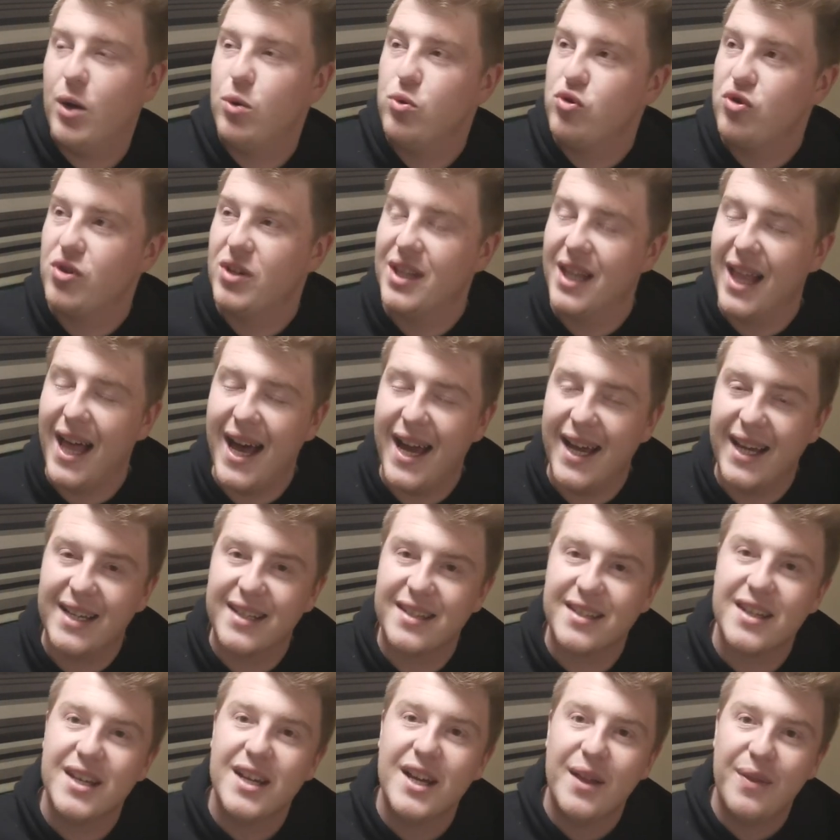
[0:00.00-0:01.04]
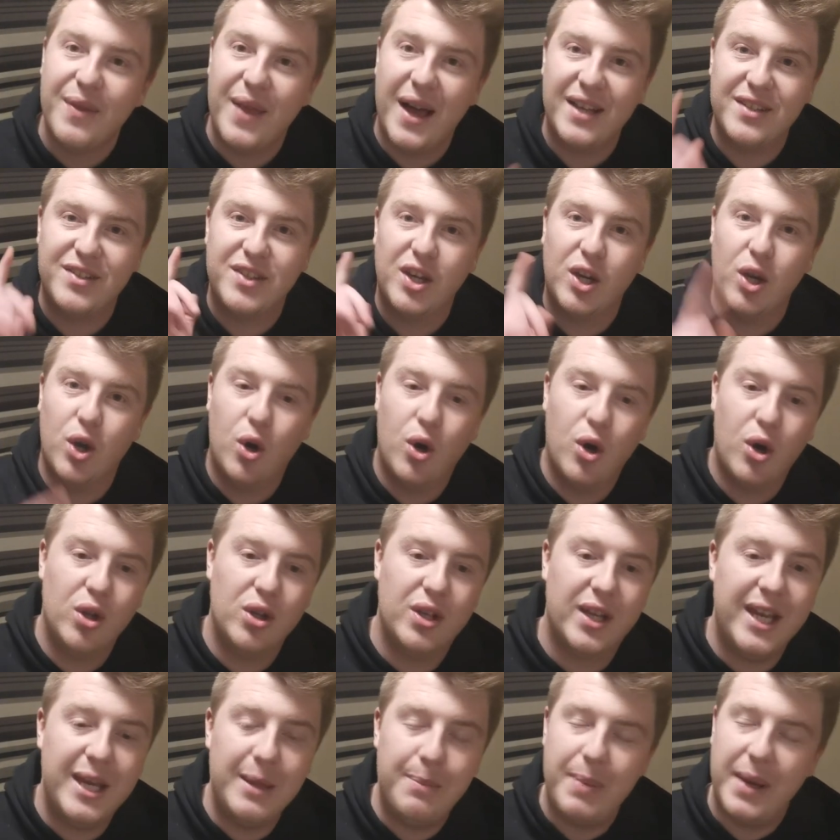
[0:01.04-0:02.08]
100 likes. That's the goal.
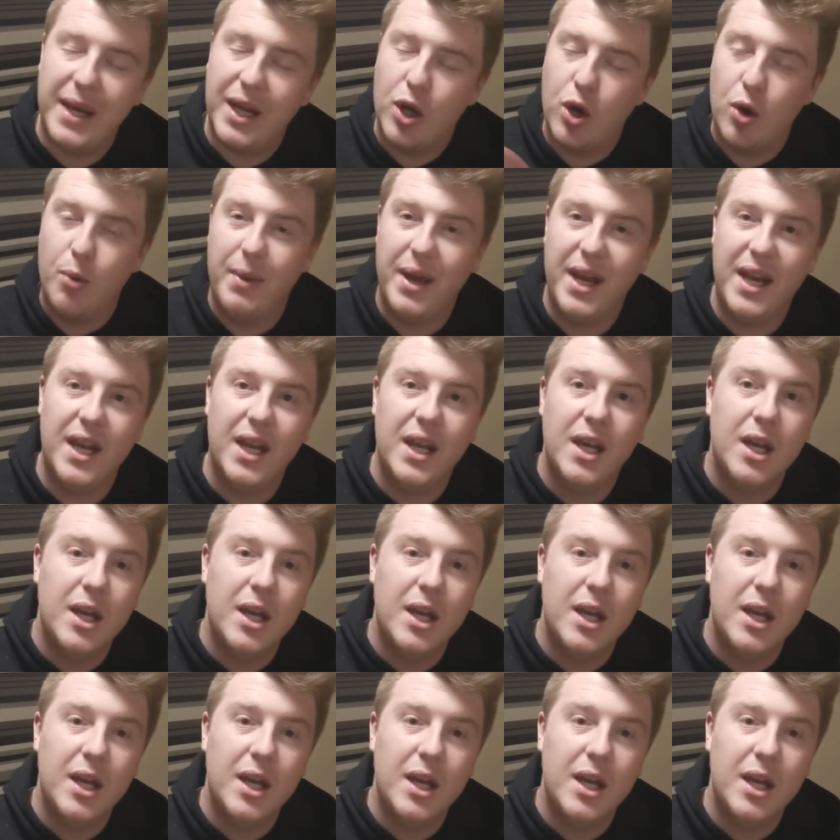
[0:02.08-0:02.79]
Keep it coming.